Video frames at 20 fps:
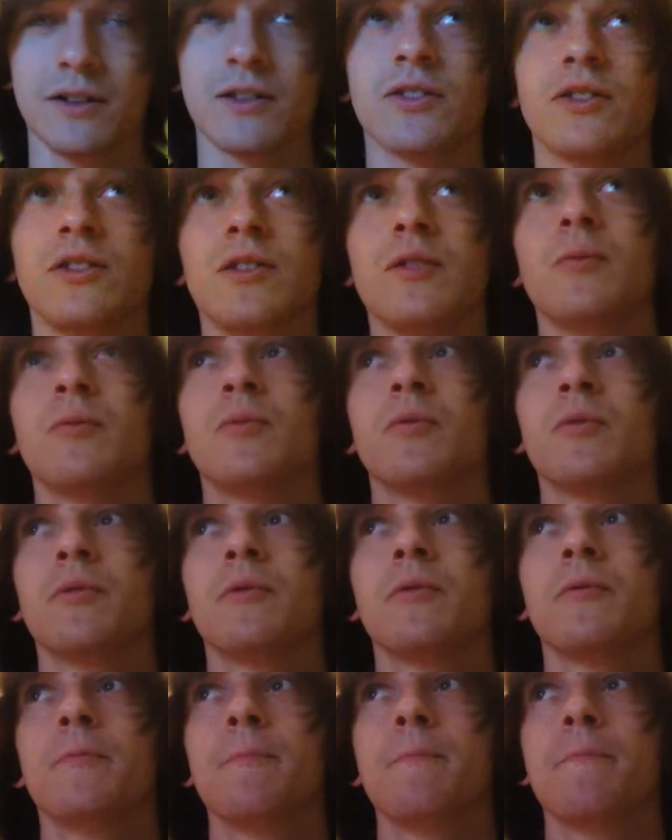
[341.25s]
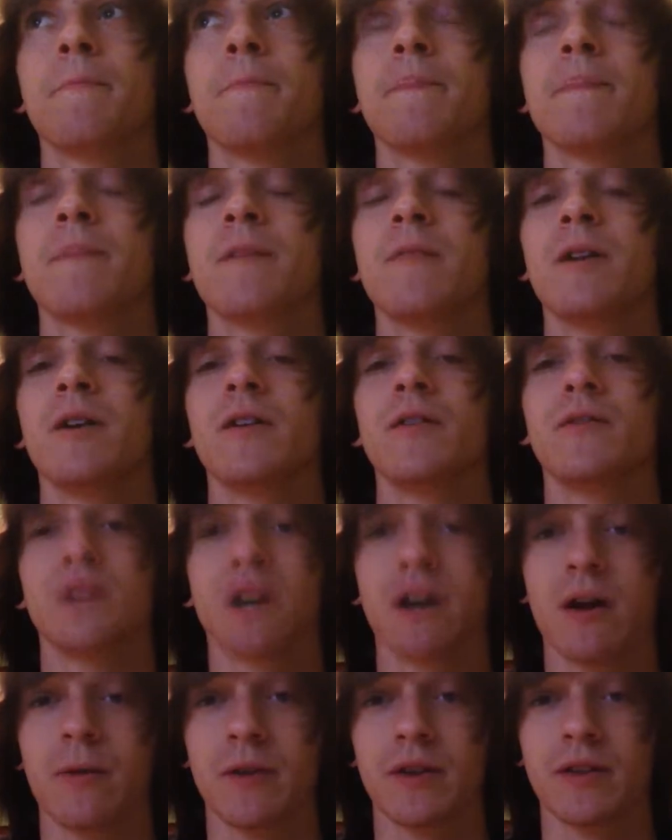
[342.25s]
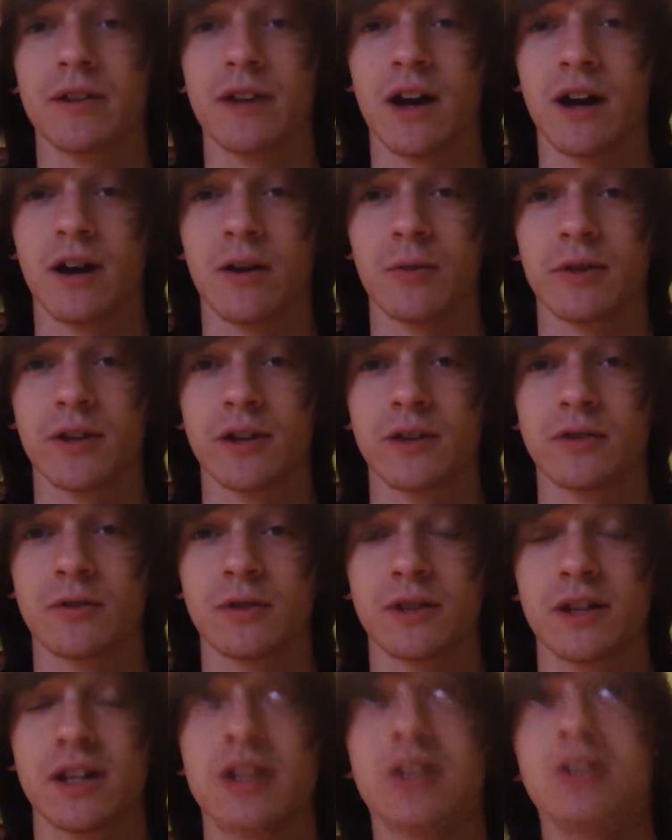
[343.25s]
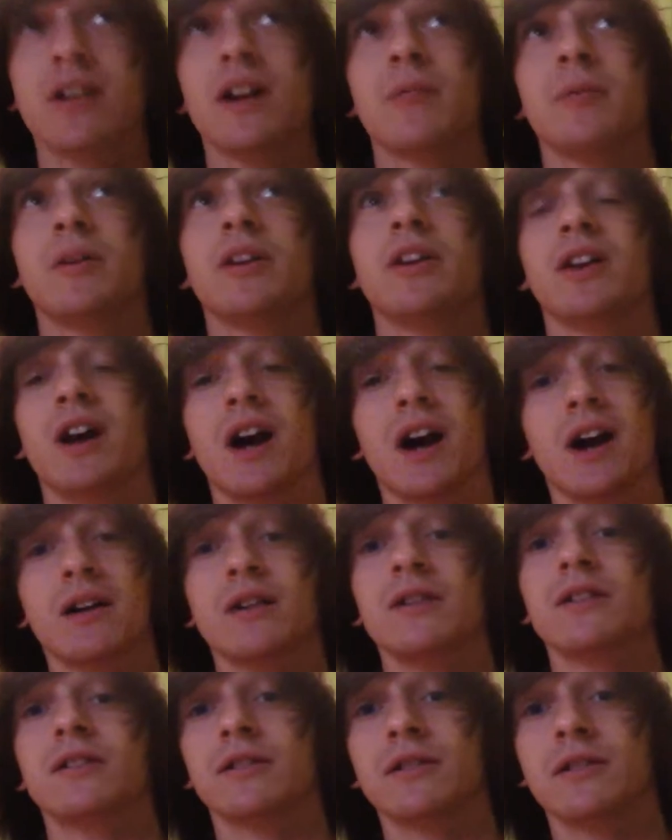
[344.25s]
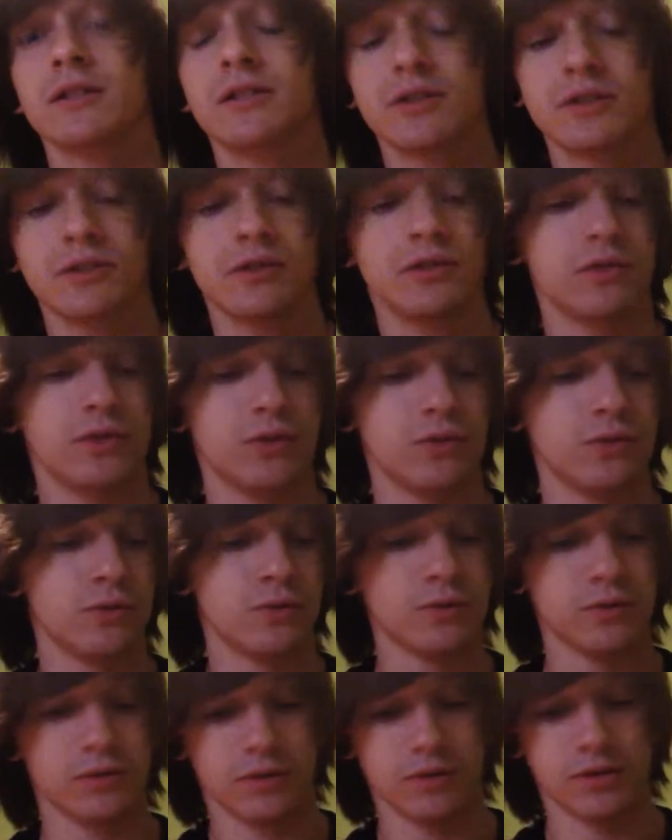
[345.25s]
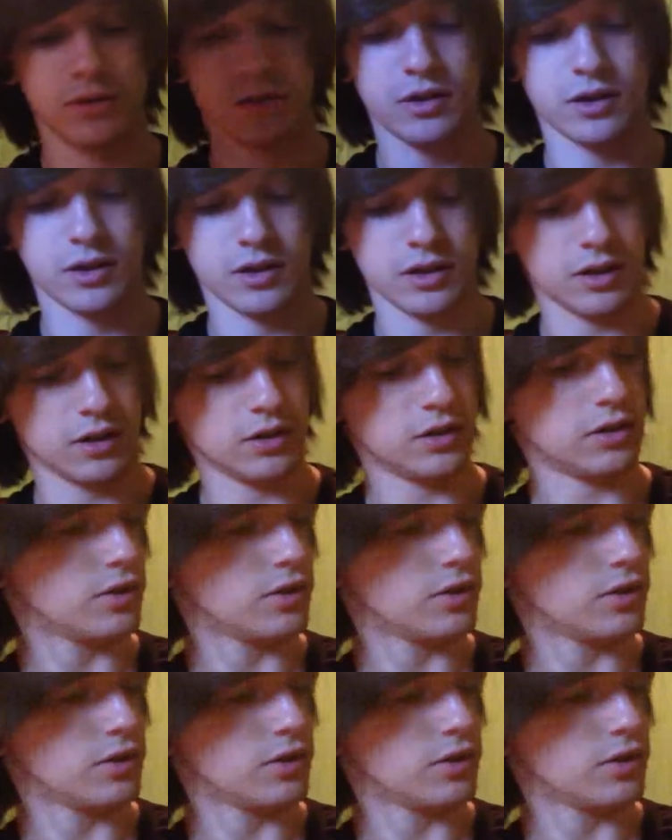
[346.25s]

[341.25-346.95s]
the amount of time that the eye was actually in it. I made an eye too, and